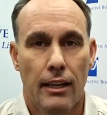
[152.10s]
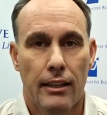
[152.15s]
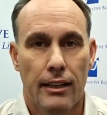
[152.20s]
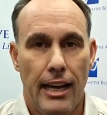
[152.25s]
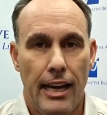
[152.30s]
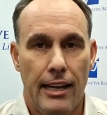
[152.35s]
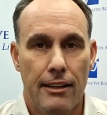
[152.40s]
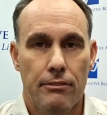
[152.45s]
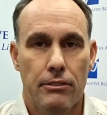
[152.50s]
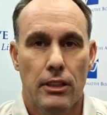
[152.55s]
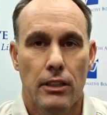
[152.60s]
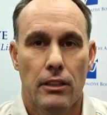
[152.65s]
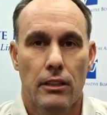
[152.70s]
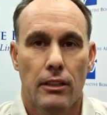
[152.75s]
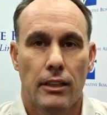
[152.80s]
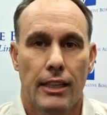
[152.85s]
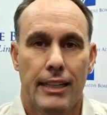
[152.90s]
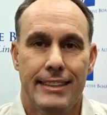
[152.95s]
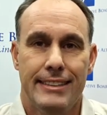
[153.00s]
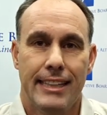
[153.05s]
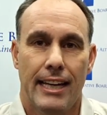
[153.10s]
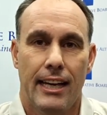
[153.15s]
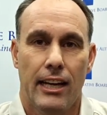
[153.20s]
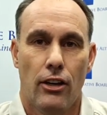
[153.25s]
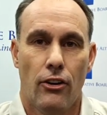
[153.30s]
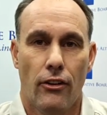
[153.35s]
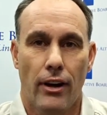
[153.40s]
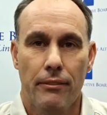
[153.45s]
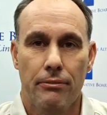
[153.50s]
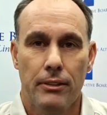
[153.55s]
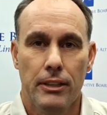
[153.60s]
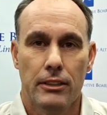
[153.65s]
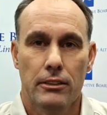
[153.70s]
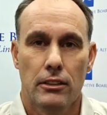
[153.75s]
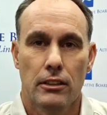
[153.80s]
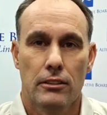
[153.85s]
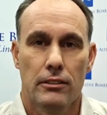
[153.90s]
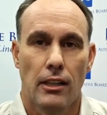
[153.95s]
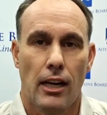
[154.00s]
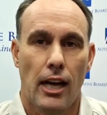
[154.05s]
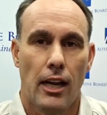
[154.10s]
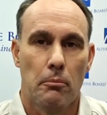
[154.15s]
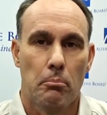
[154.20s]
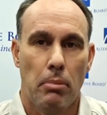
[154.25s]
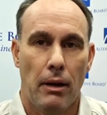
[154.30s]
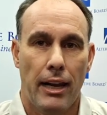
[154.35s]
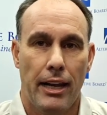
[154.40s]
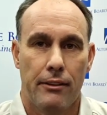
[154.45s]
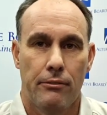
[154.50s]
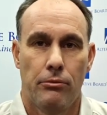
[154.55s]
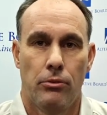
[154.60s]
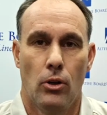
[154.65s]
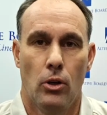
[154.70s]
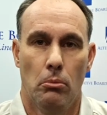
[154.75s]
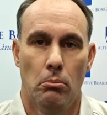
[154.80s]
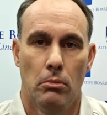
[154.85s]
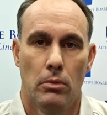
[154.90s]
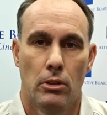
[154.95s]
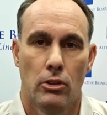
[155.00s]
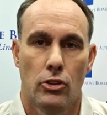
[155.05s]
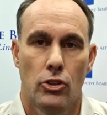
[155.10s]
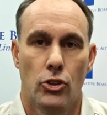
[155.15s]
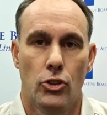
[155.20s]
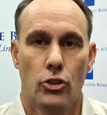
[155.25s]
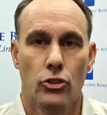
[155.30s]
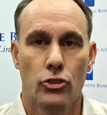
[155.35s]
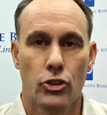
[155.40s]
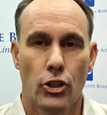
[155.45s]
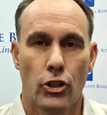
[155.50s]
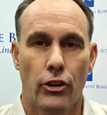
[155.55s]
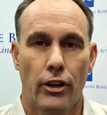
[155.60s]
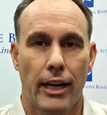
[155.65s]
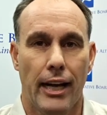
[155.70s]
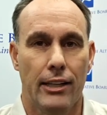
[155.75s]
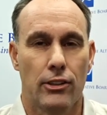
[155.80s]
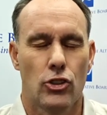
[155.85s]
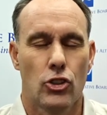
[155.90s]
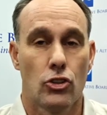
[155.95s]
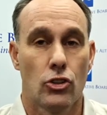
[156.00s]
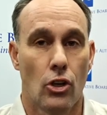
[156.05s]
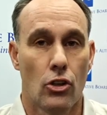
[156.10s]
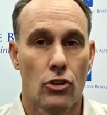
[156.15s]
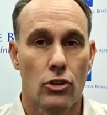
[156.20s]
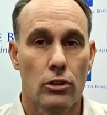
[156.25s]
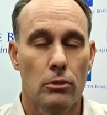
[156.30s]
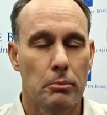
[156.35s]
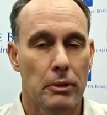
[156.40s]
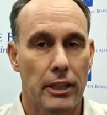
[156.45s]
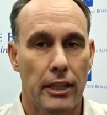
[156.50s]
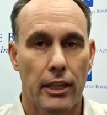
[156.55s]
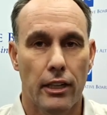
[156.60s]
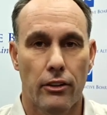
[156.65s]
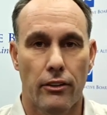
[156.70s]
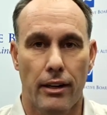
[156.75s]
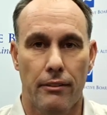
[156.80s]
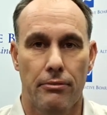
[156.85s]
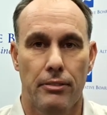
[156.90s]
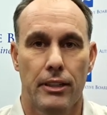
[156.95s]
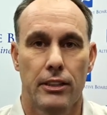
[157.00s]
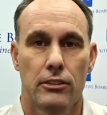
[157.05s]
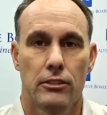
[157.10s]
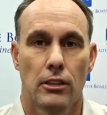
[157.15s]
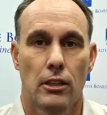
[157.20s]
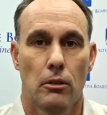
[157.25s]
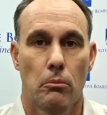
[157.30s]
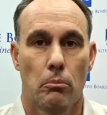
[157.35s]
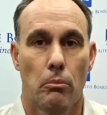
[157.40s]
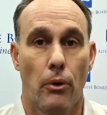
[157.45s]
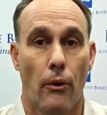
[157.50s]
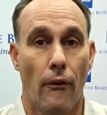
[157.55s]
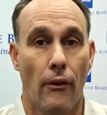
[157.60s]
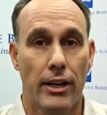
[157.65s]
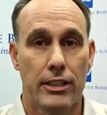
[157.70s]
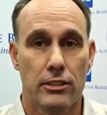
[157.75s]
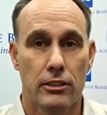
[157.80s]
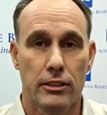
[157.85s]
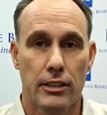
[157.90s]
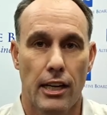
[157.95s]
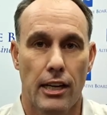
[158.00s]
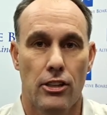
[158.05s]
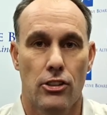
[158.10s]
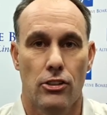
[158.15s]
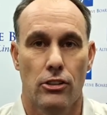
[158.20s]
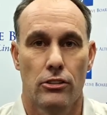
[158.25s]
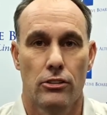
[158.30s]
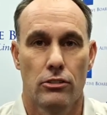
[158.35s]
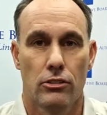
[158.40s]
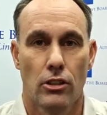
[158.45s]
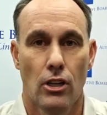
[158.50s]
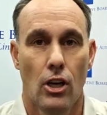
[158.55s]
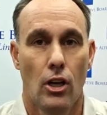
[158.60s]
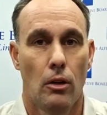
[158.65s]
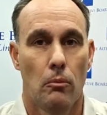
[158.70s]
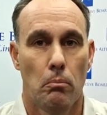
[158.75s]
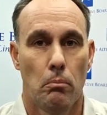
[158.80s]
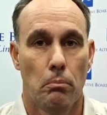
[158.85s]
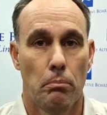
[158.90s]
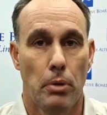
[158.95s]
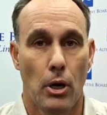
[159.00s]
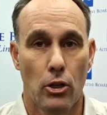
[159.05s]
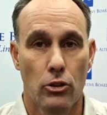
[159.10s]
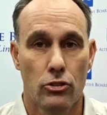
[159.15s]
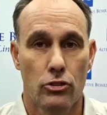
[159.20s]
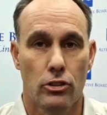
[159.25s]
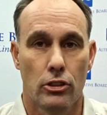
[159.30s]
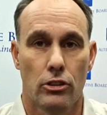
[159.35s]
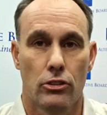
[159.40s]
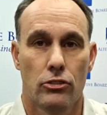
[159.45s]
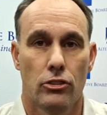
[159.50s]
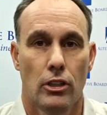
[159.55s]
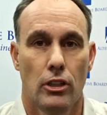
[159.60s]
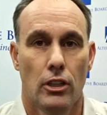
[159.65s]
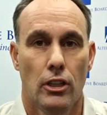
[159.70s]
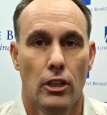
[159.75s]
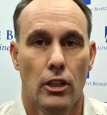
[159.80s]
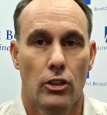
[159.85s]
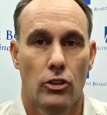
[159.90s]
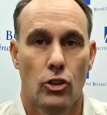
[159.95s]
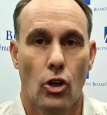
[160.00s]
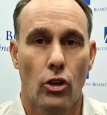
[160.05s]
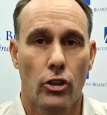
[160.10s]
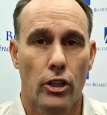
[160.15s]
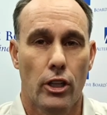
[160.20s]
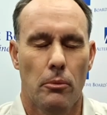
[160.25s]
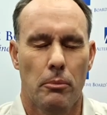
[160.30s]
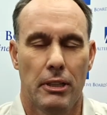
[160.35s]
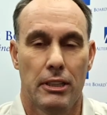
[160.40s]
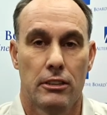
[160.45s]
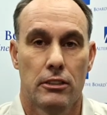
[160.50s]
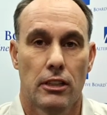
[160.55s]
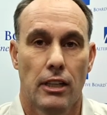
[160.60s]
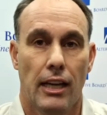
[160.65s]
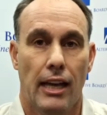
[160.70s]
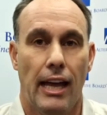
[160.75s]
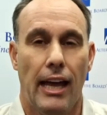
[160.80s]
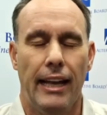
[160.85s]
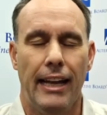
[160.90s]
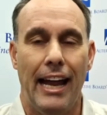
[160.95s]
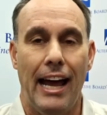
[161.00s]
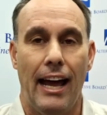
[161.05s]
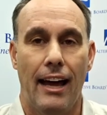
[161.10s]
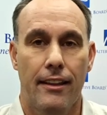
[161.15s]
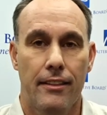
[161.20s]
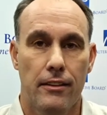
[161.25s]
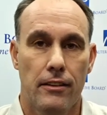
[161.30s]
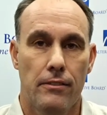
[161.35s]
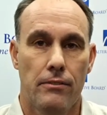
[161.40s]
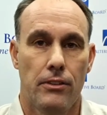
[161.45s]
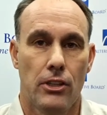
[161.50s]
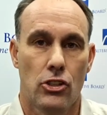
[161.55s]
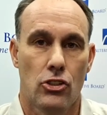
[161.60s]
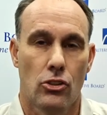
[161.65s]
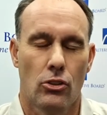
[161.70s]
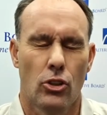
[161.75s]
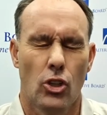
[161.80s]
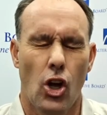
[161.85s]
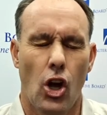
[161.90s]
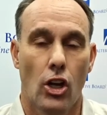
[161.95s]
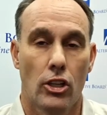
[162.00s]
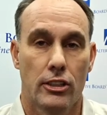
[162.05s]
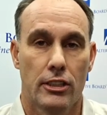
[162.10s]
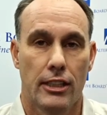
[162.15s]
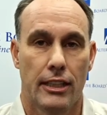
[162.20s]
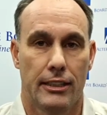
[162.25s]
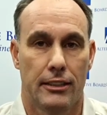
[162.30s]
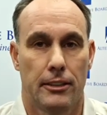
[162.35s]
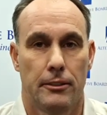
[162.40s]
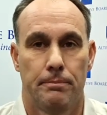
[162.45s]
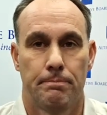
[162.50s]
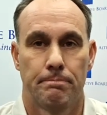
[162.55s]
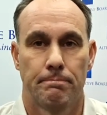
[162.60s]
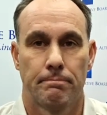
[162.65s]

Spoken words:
Canva is a graphic design platform used to create social media graphics, presentations, posters, documents, and other visual content.